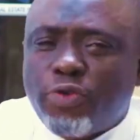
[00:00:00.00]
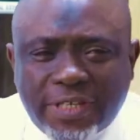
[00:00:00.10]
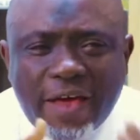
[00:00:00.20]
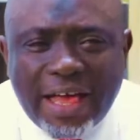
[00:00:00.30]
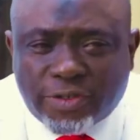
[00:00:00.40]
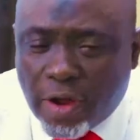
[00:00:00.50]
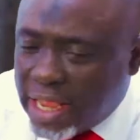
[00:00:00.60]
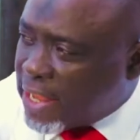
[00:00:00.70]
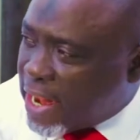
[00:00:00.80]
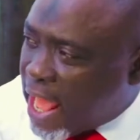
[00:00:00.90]
To serve as
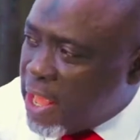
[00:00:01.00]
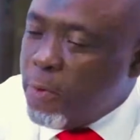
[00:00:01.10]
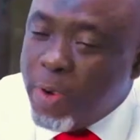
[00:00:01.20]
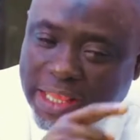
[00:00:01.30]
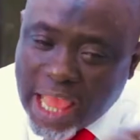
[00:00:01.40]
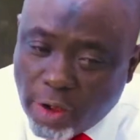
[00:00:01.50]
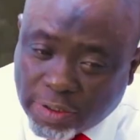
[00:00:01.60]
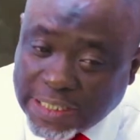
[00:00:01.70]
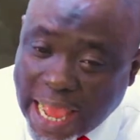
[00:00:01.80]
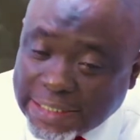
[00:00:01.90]
collateral.
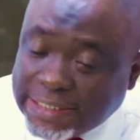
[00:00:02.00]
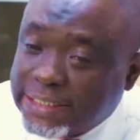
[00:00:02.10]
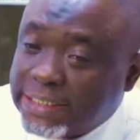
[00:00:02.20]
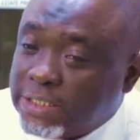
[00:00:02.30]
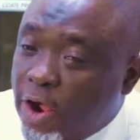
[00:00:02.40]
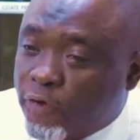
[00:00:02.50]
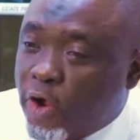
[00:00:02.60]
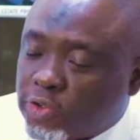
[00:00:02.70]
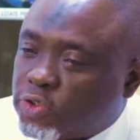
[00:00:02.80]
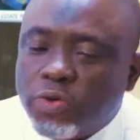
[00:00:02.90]
Without that, of
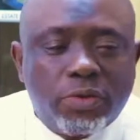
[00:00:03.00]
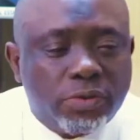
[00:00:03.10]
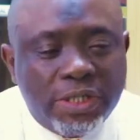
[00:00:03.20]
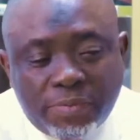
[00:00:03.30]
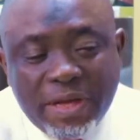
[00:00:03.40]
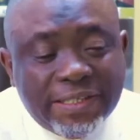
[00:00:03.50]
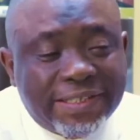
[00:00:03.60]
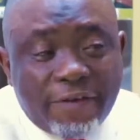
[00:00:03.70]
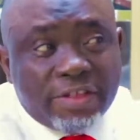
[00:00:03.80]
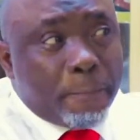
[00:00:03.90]
course, it means
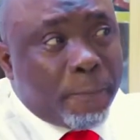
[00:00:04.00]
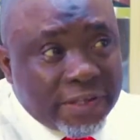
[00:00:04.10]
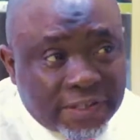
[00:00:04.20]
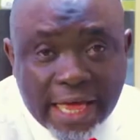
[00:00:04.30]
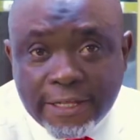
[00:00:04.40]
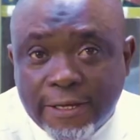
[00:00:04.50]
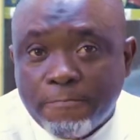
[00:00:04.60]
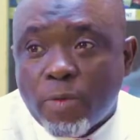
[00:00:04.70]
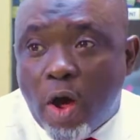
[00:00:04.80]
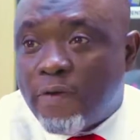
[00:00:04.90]
70%
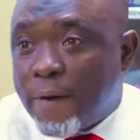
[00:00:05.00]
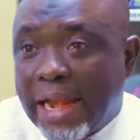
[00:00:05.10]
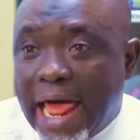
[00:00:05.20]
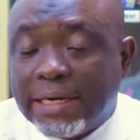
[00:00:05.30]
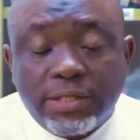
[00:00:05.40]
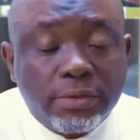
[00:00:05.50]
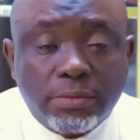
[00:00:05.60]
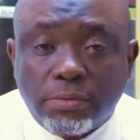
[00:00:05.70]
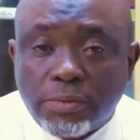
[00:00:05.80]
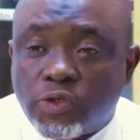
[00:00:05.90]
of our land
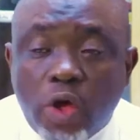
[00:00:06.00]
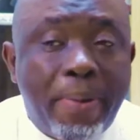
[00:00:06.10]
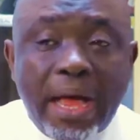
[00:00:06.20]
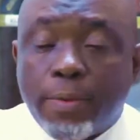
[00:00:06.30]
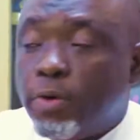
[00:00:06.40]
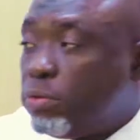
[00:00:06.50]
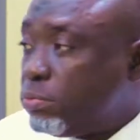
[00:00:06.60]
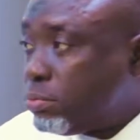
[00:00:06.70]
is not bankable.